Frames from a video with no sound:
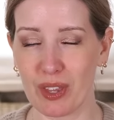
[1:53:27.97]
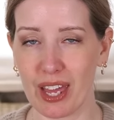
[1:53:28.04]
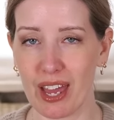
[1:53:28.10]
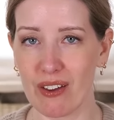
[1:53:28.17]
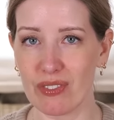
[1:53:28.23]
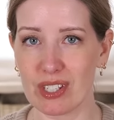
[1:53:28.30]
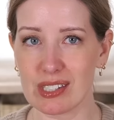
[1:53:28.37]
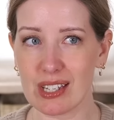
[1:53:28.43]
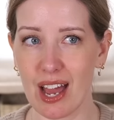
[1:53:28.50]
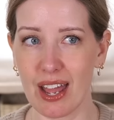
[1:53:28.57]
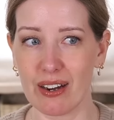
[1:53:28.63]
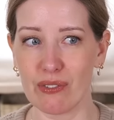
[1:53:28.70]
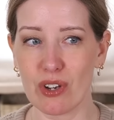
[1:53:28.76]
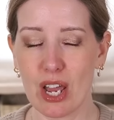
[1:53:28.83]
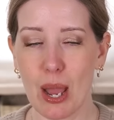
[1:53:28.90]
They have this
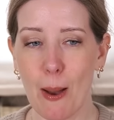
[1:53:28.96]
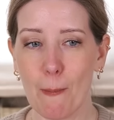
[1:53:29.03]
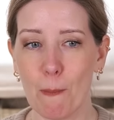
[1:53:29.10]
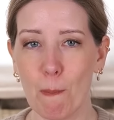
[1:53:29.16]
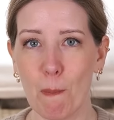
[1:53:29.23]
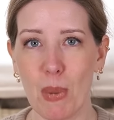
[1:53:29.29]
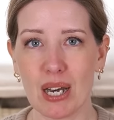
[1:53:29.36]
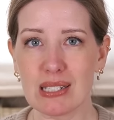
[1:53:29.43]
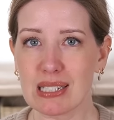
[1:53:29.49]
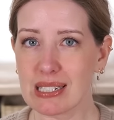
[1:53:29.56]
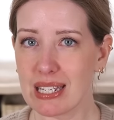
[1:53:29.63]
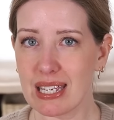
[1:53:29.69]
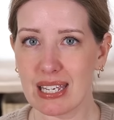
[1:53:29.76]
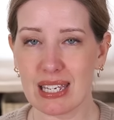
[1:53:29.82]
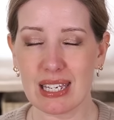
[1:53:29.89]
kind of
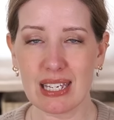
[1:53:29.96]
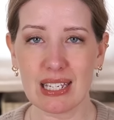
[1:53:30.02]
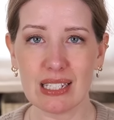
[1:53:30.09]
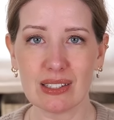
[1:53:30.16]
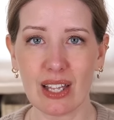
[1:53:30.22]
musky,